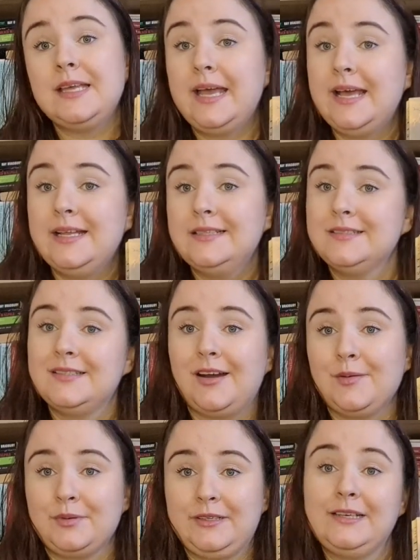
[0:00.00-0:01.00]
and
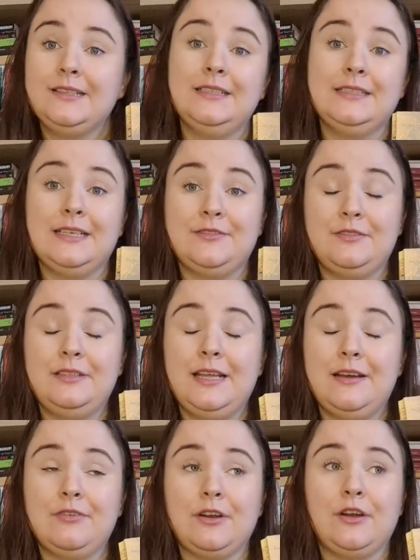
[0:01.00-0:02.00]
our protagonists have
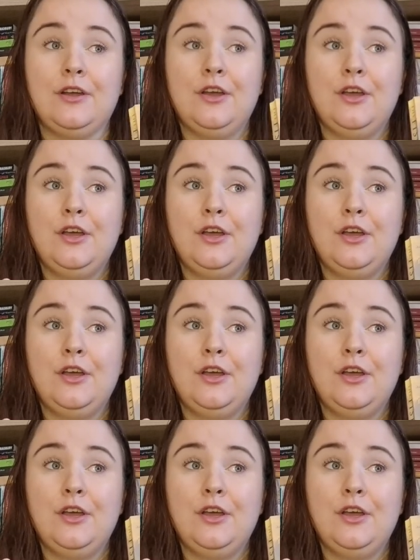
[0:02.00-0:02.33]
never